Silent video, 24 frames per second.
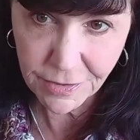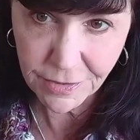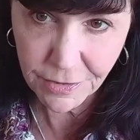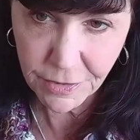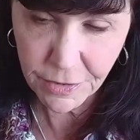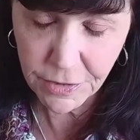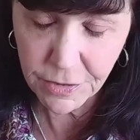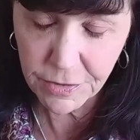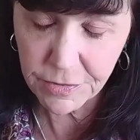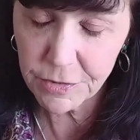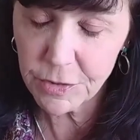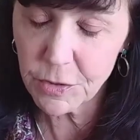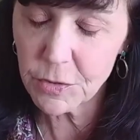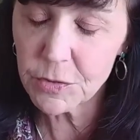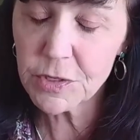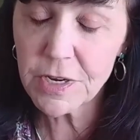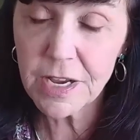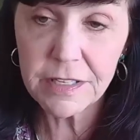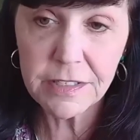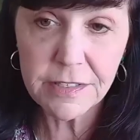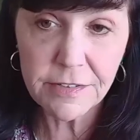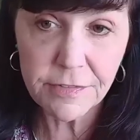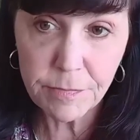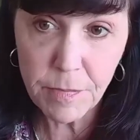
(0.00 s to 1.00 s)
or those
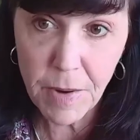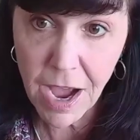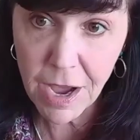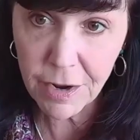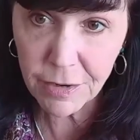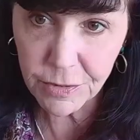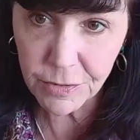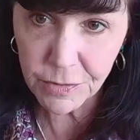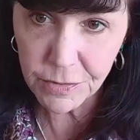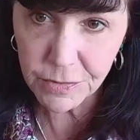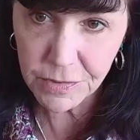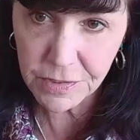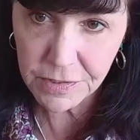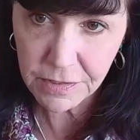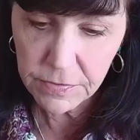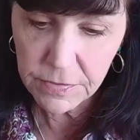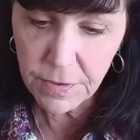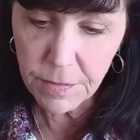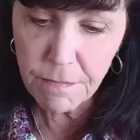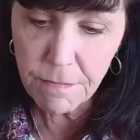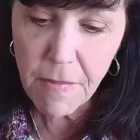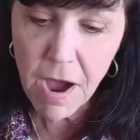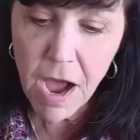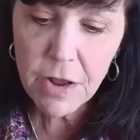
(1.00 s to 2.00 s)
kinds of models, the
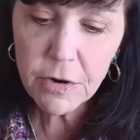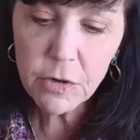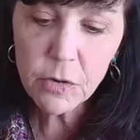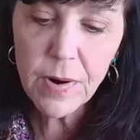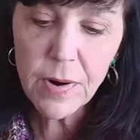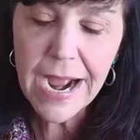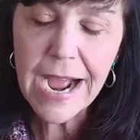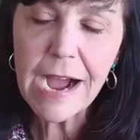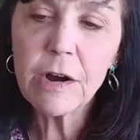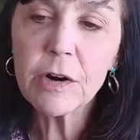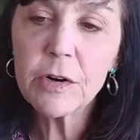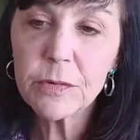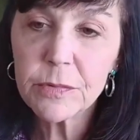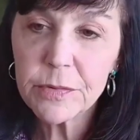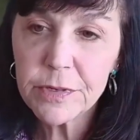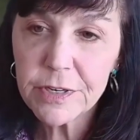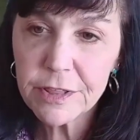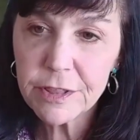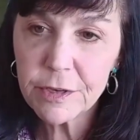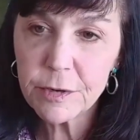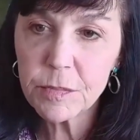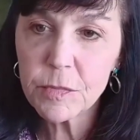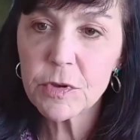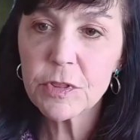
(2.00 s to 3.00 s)
model
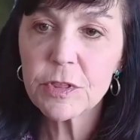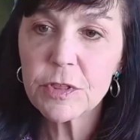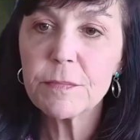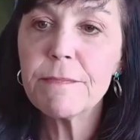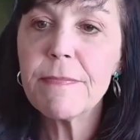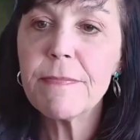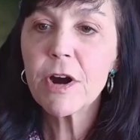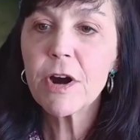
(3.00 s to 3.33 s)
algorithm or the